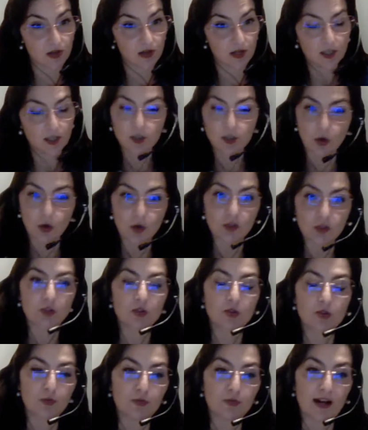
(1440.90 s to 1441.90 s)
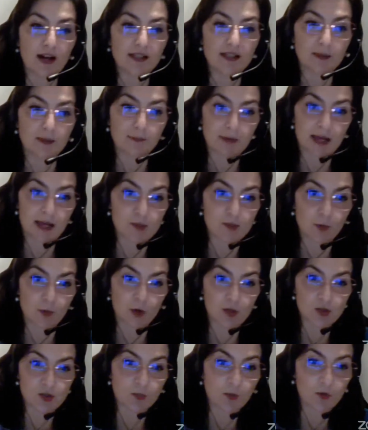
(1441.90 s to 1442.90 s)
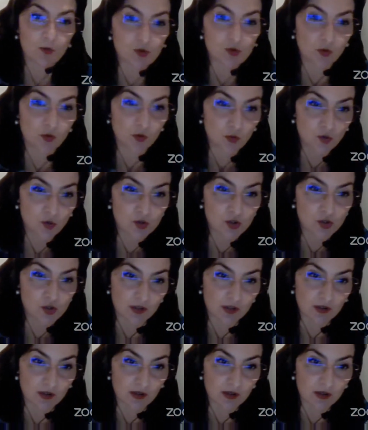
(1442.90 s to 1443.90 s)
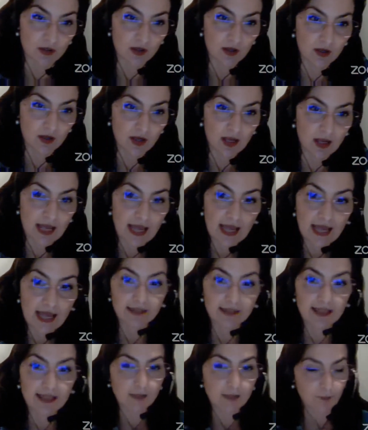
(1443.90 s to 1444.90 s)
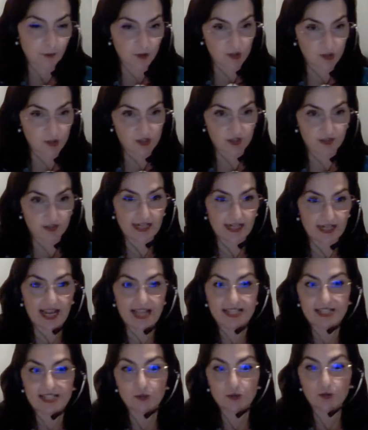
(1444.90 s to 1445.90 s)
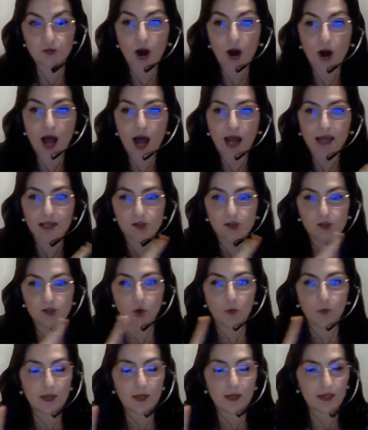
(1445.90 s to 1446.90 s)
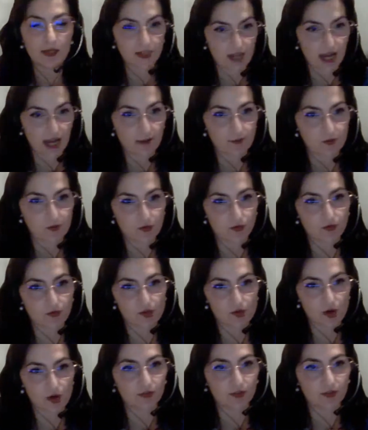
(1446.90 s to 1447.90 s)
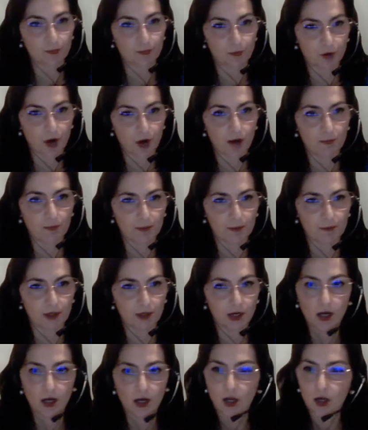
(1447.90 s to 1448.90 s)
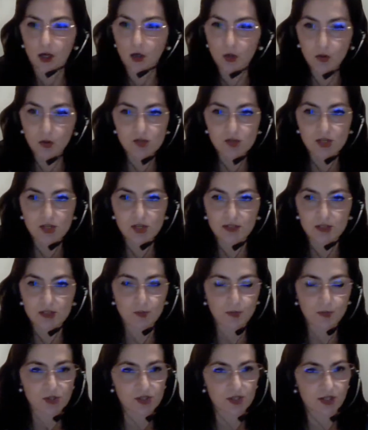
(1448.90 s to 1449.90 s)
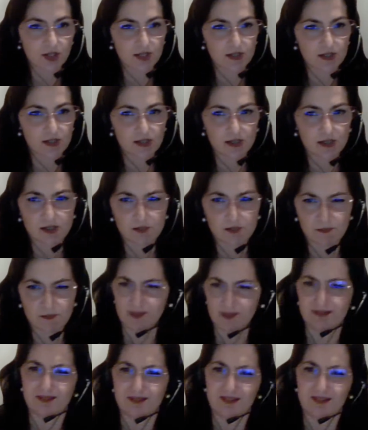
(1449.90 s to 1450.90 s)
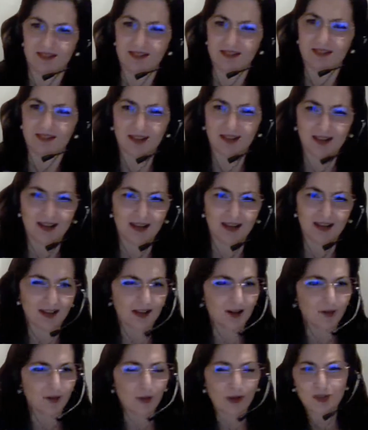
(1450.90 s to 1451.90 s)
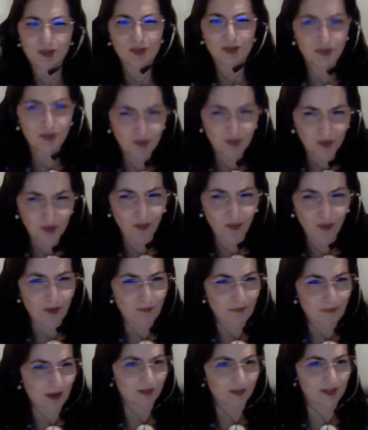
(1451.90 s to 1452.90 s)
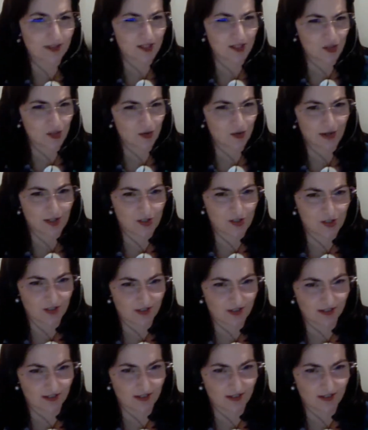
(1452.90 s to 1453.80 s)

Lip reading: in order to find the best possible solution. And that person that has tried so many times to resolve the problem looks at this person and says, but what do you know about the situation?